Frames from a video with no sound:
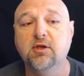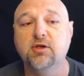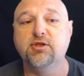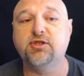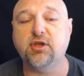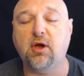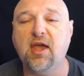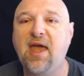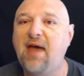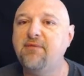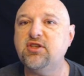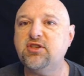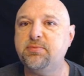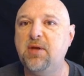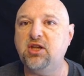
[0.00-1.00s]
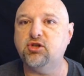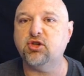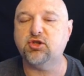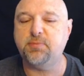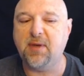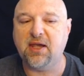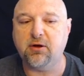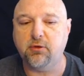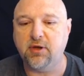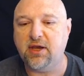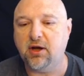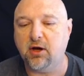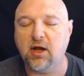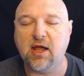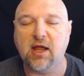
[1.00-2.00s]
So I have this matrix panel
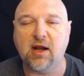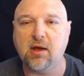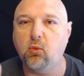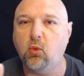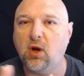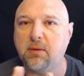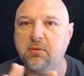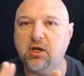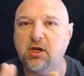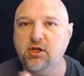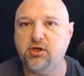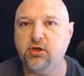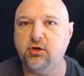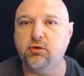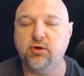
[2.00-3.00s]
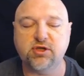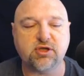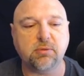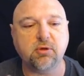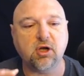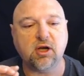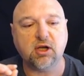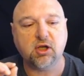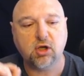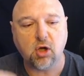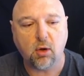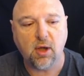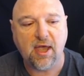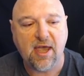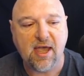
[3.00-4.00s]
here, and I, what I'm gonna do is I'm gonna
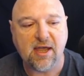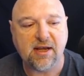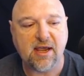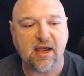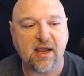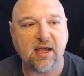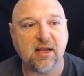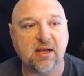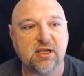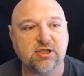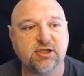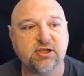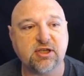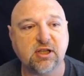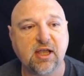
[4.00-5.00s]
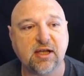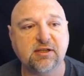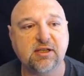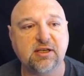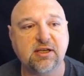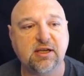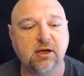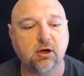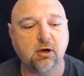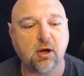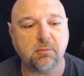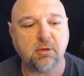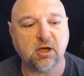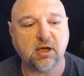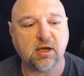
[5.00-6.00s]
go ahead and it's selected here.
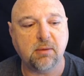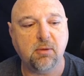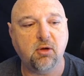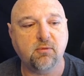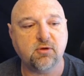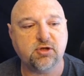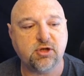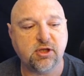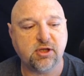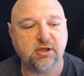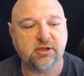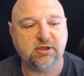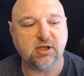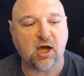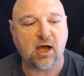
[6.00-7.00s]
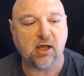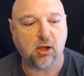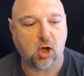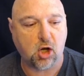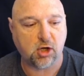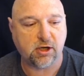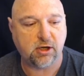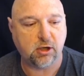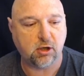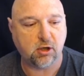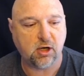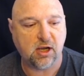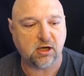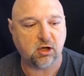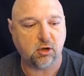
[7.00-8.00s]
I'm gonna come over to the dialog here
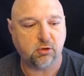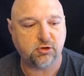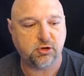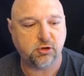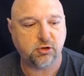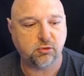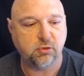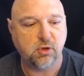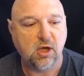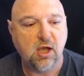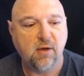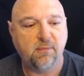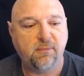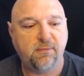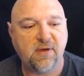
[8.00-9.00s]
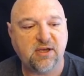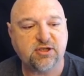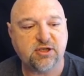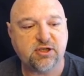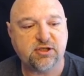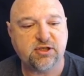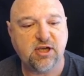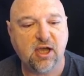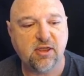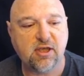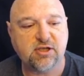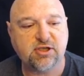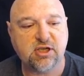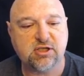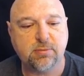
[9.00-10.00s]
and go to faces. See how
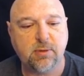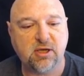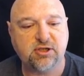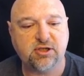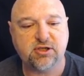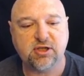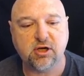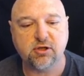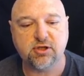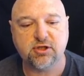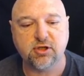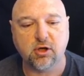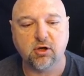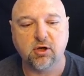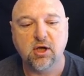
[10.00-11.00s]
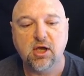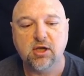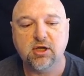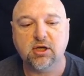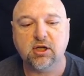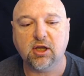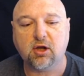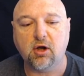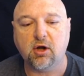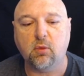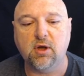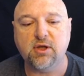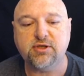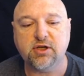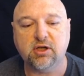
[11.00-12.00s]
that says faces there? This little, you click on it
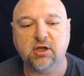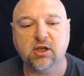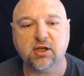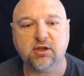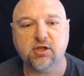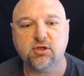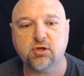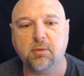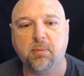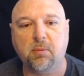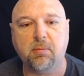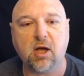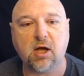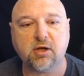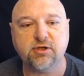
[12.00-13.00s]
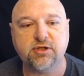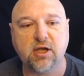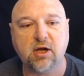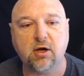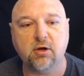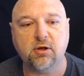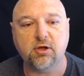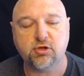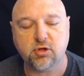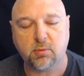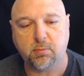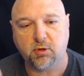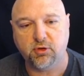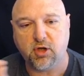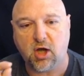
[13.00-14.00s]
once and you click the triple box there, or the
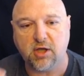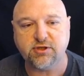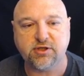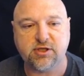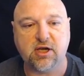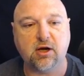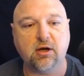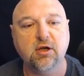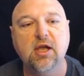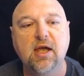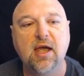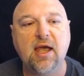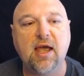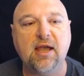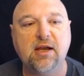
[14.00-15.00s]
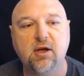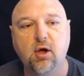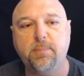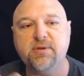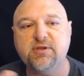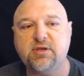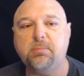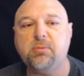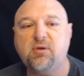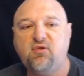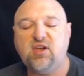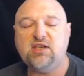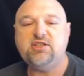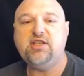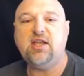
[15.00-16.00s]
triple dots there, and it opens up the
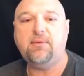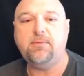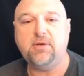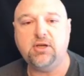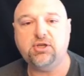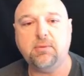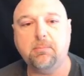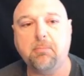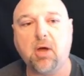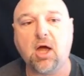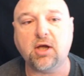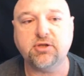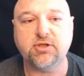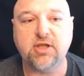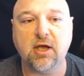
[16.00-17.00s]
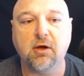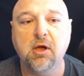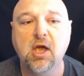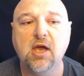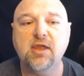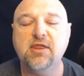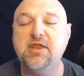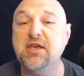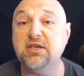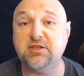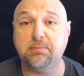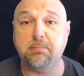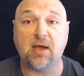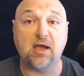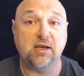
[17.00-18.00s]
face definition box. Now, this
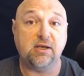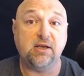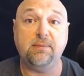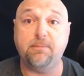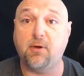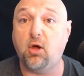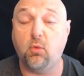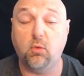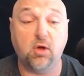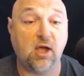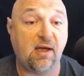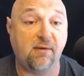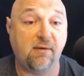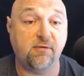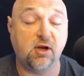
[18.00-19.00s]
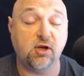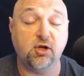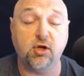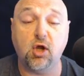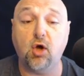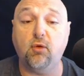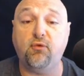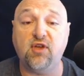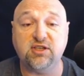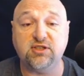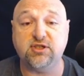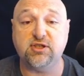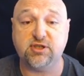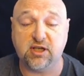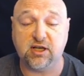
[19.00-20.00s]
by default will have no
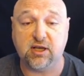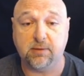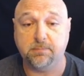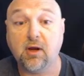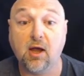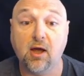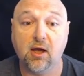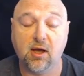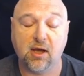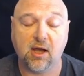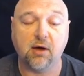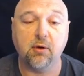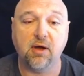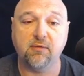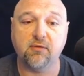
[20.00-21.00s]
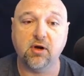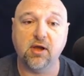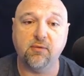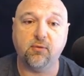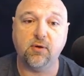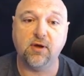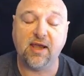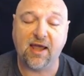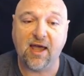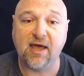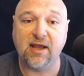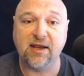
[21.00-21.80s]
faces in it. However, if we add